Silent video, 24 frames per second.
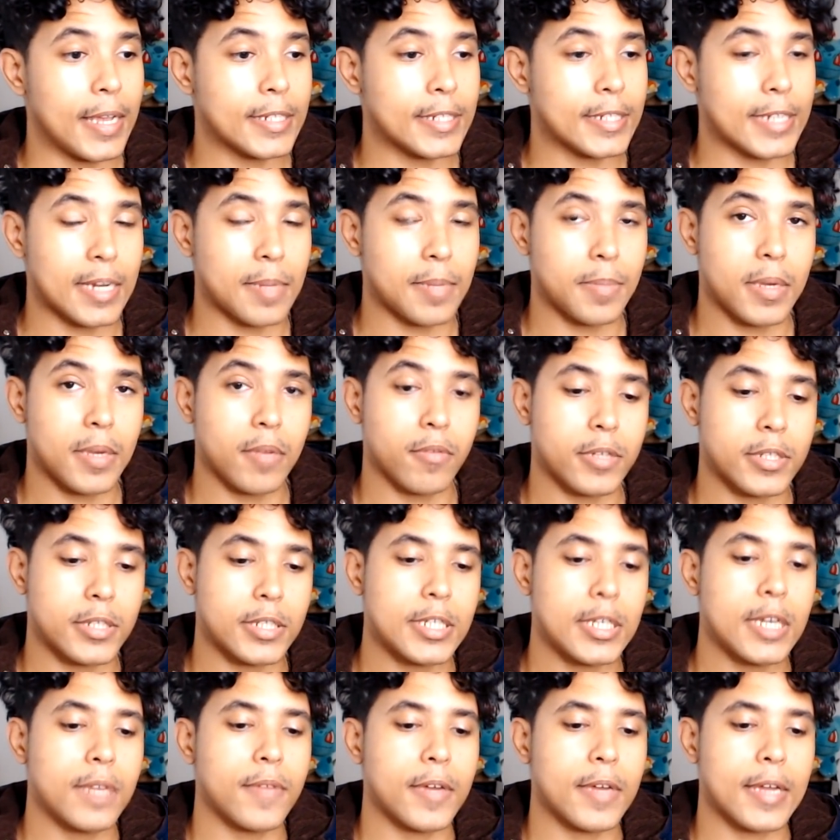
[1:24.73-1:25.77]
is going to be
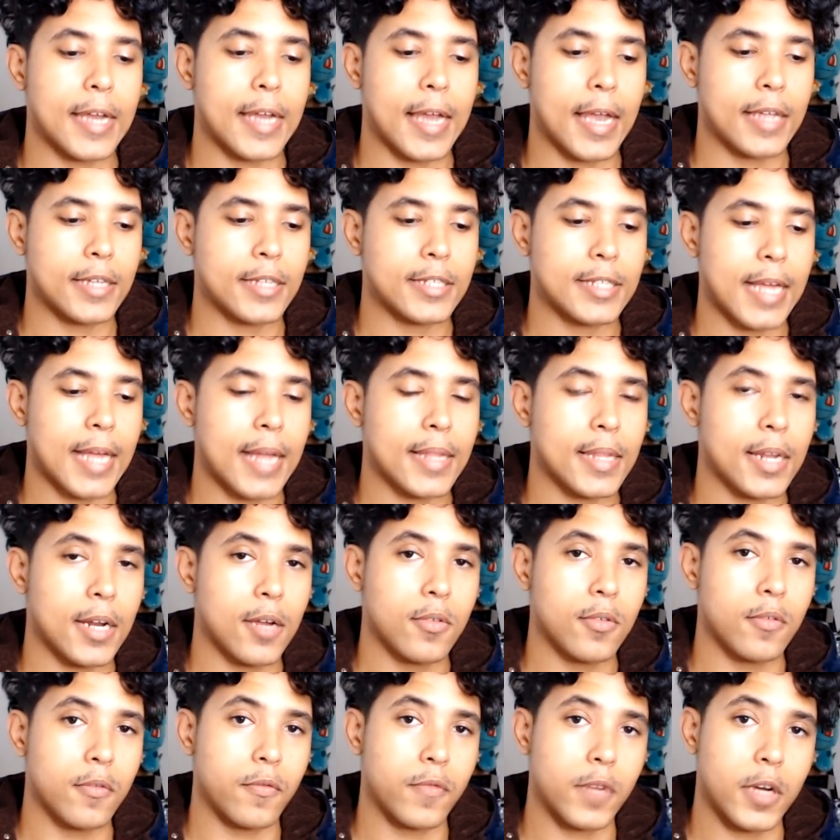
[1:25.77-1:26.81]
receiving a
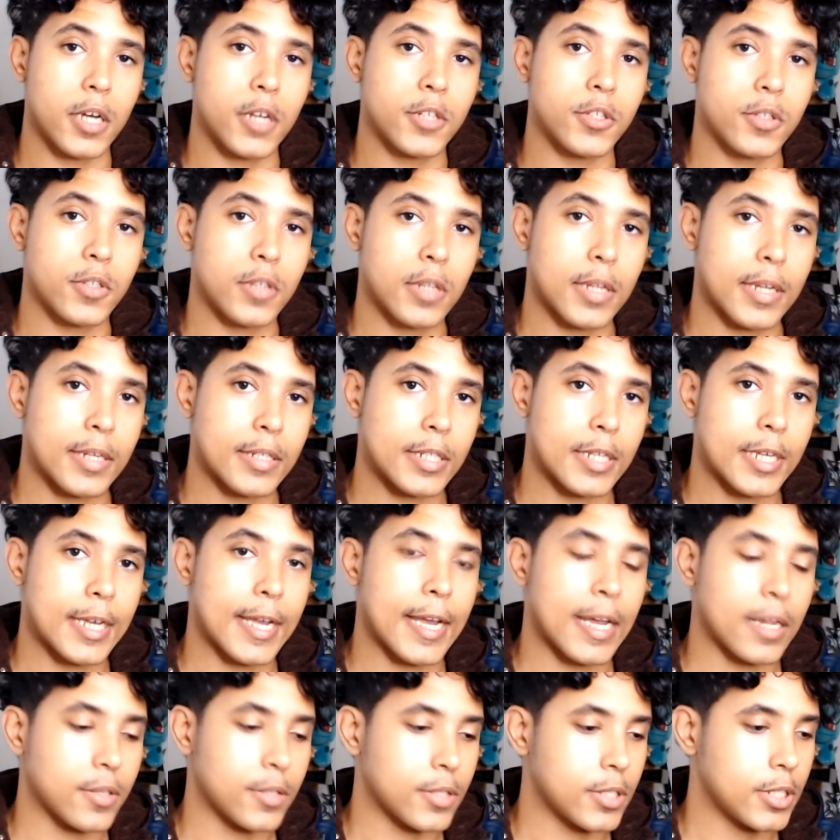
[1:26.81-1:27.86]
standalone Virgil
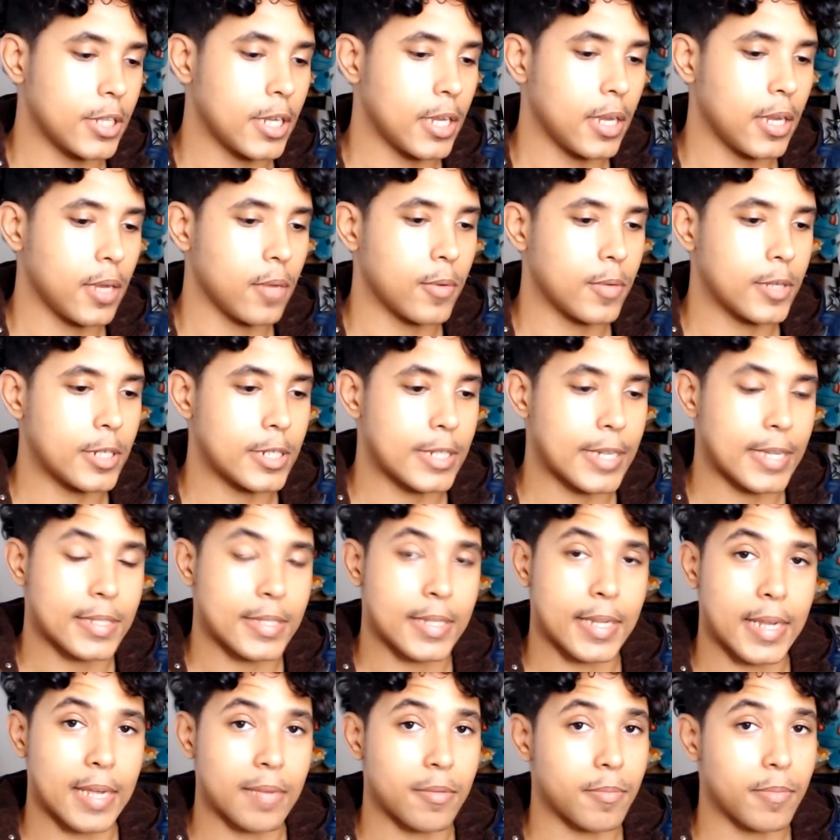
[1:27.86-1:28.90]
DLC, which is,
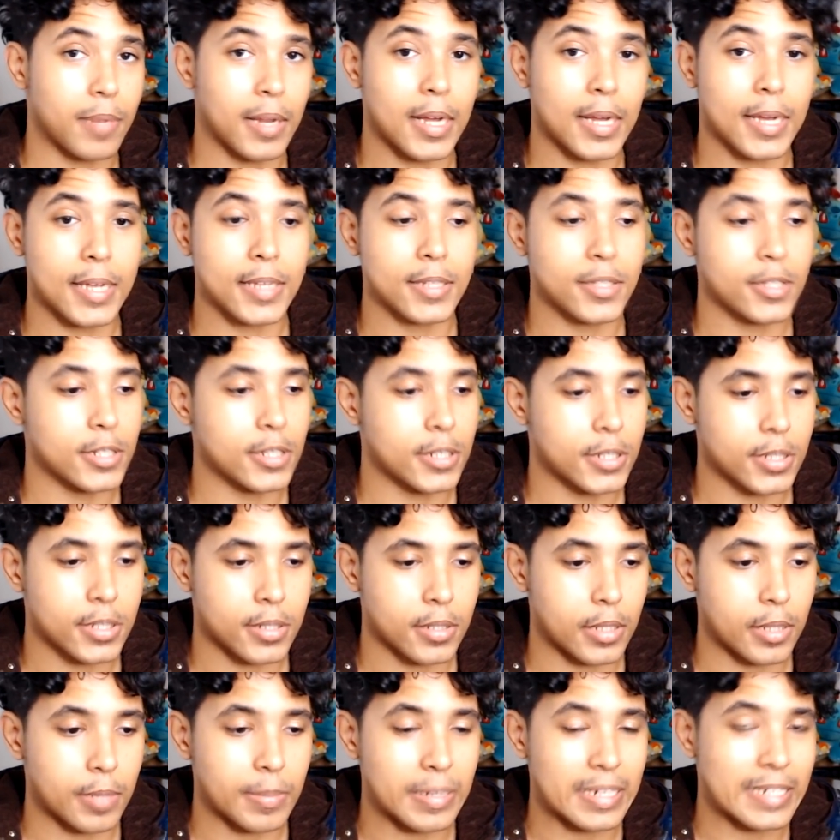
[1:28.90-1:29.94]
as the name implies,
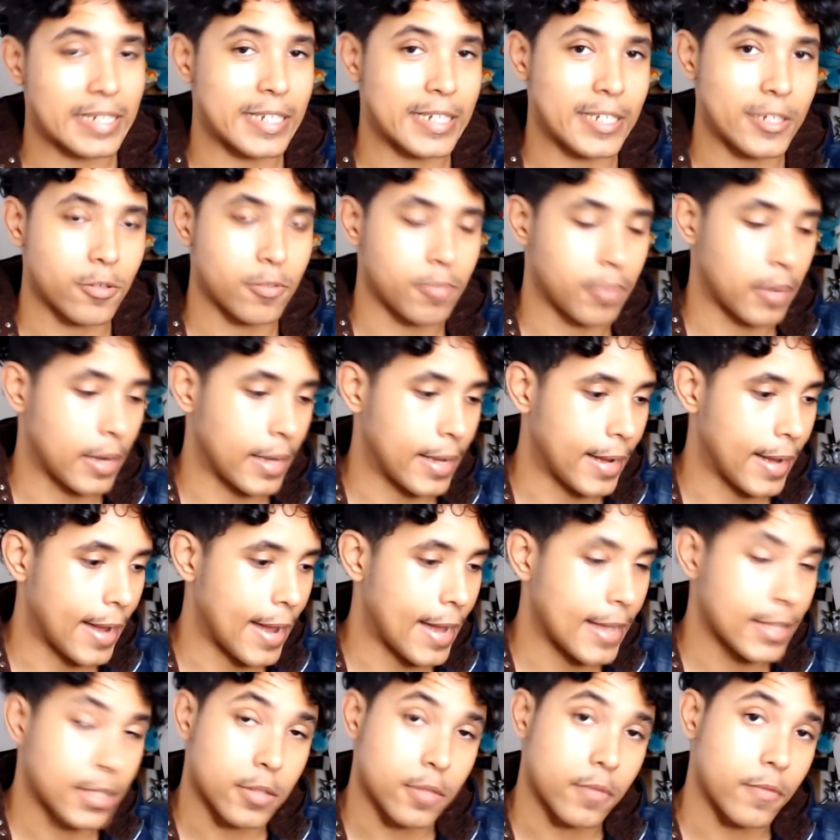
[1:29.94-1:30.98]
just the ability to play
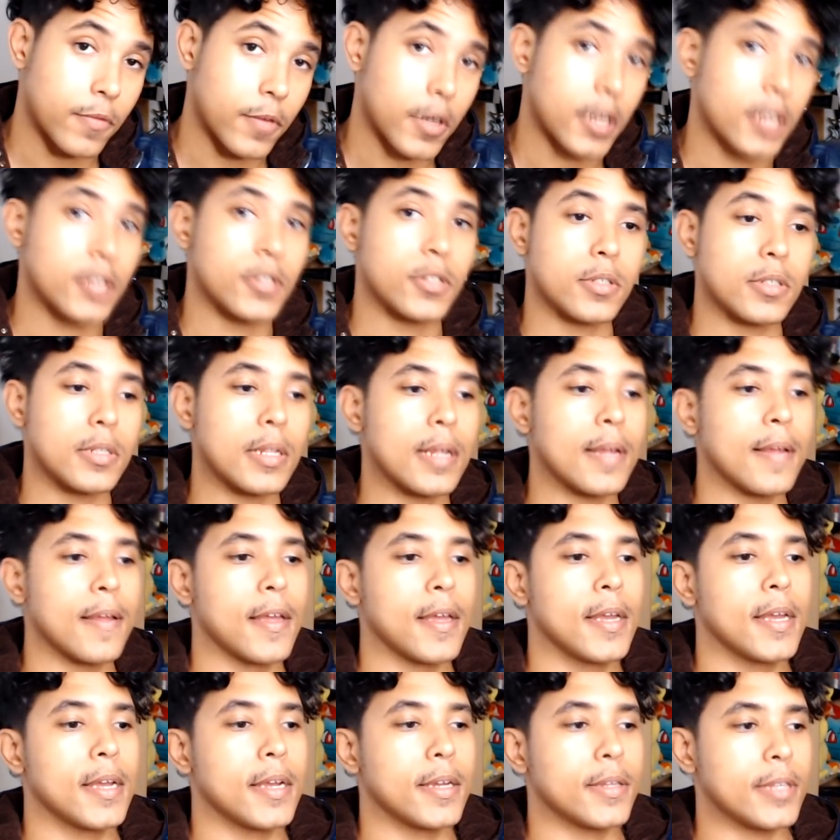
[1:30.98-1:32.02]
as Virgil.
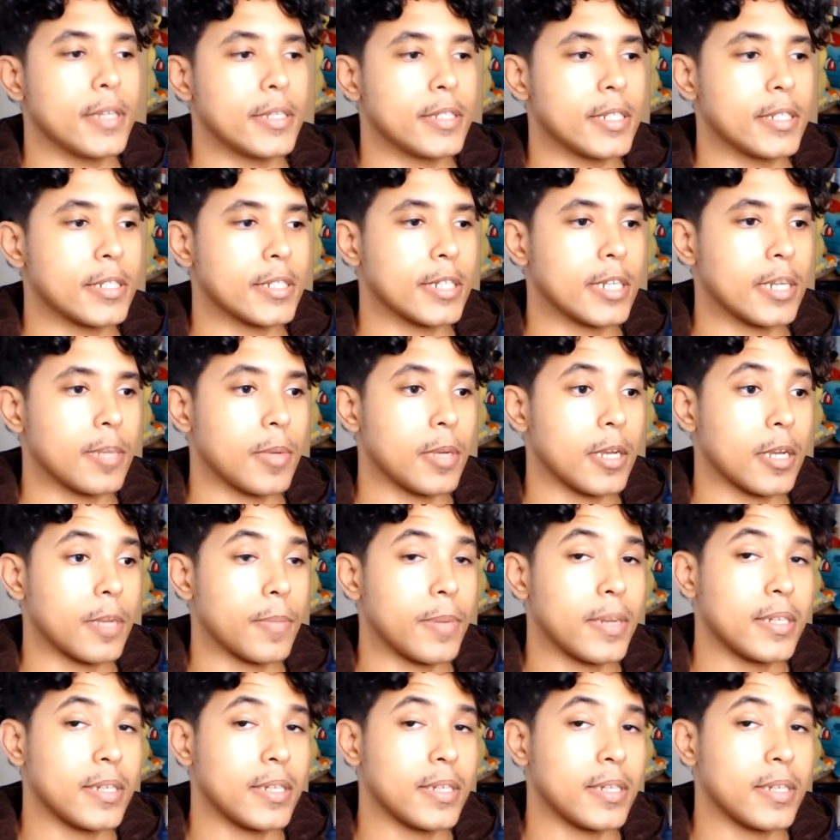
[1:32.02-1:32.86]
This is going to